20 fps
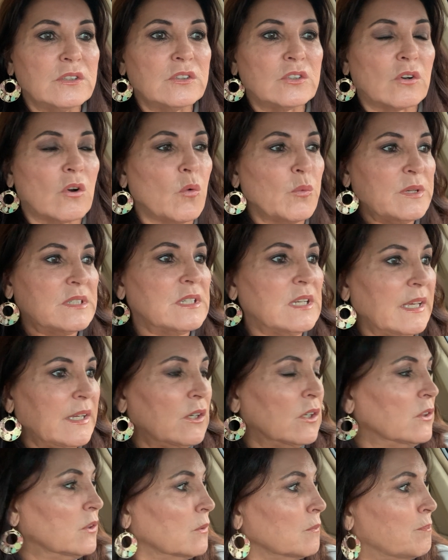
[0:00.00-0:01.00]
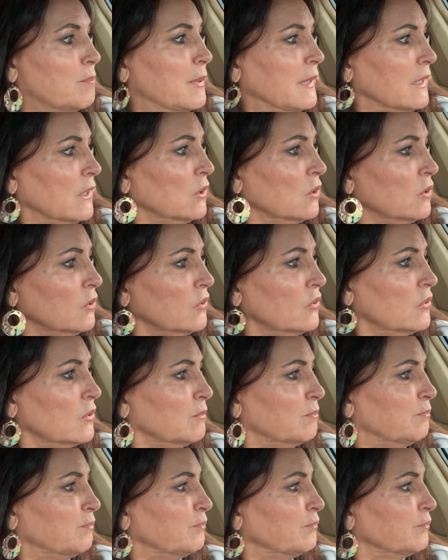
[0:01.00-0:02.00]
They're always late on their bills.
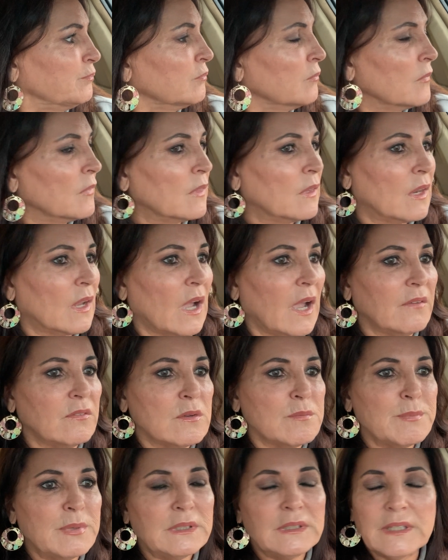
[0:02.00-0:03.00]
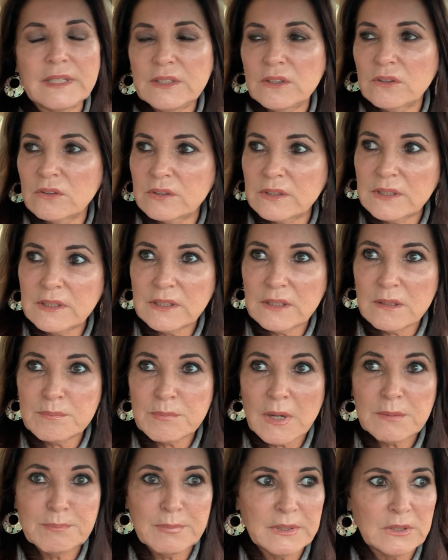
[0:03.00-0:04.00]
I haven't been late on any of
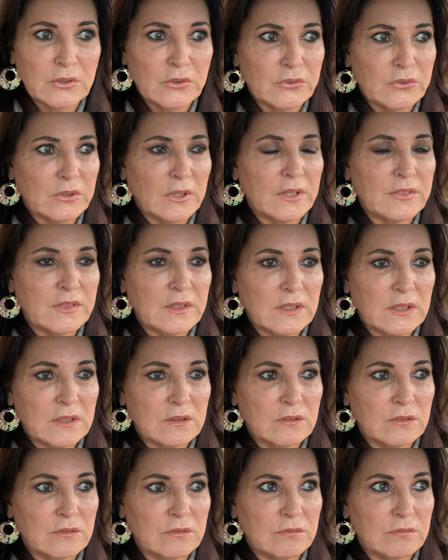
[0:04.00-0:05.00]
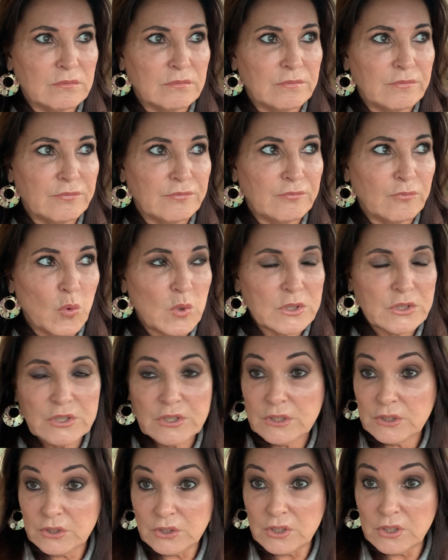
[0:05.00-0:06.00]
my bills, I think, in
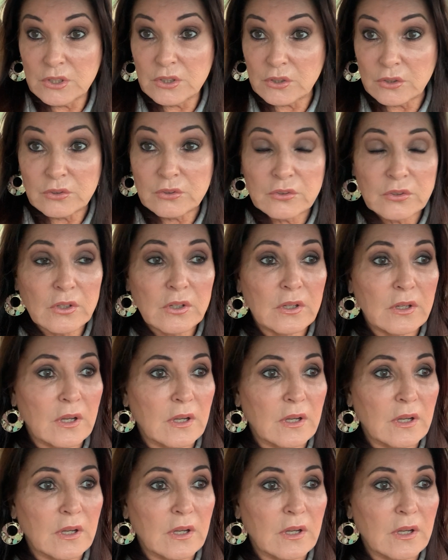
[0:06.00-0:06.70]
14 years.